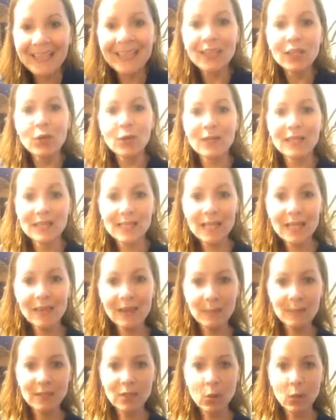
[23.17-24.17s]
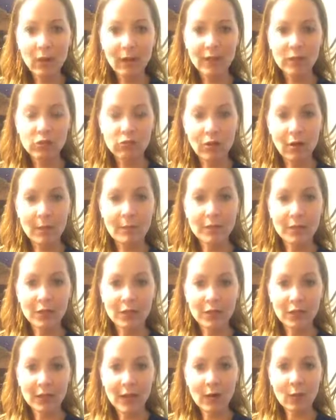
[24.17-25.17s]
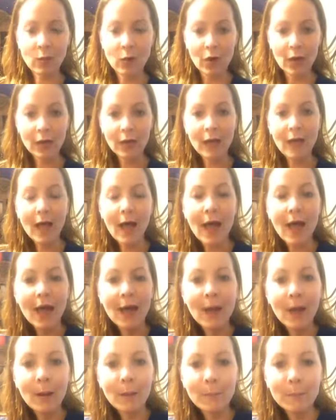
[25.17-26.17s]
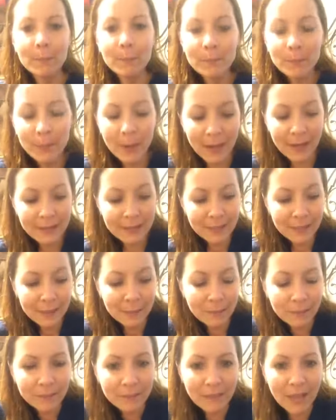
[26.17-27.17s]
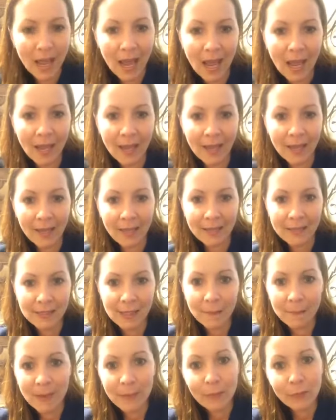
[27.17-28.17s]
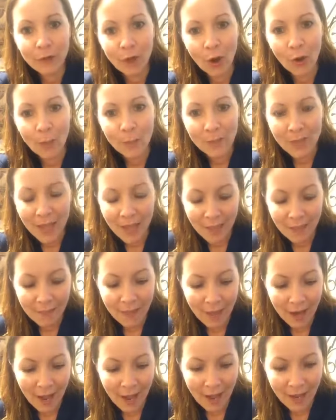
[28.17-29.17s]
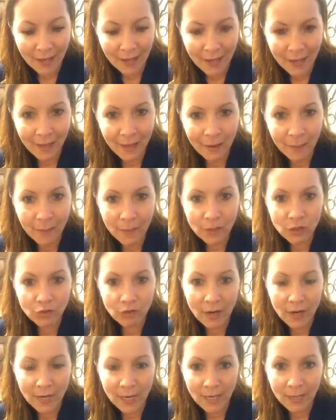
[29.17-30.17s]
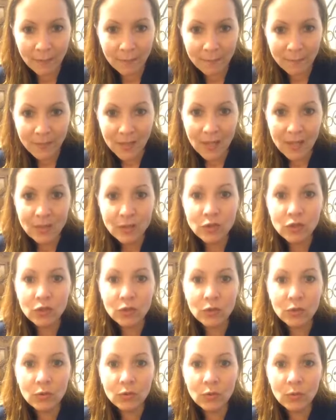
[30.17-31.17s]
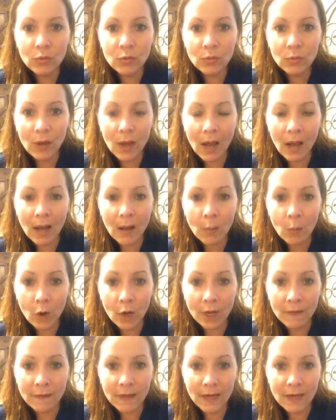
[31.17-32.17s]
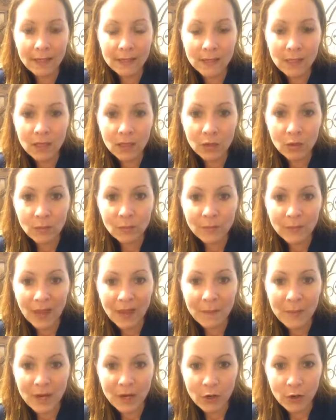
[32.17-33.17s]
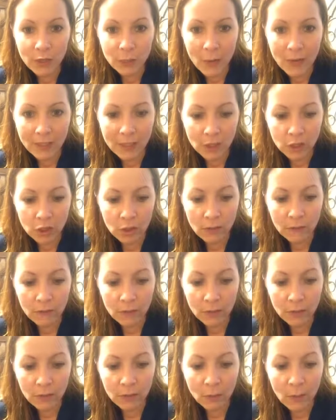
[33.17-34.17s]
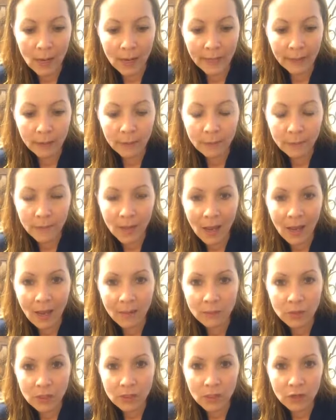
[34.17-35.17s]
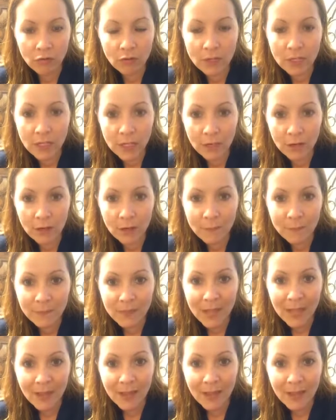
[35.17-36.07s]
You can see that I'm still wearing scrubs. I just got out of work. But some people know that I am training to work in the ICU. I've been a nurse practitioner for a little while, just under a year.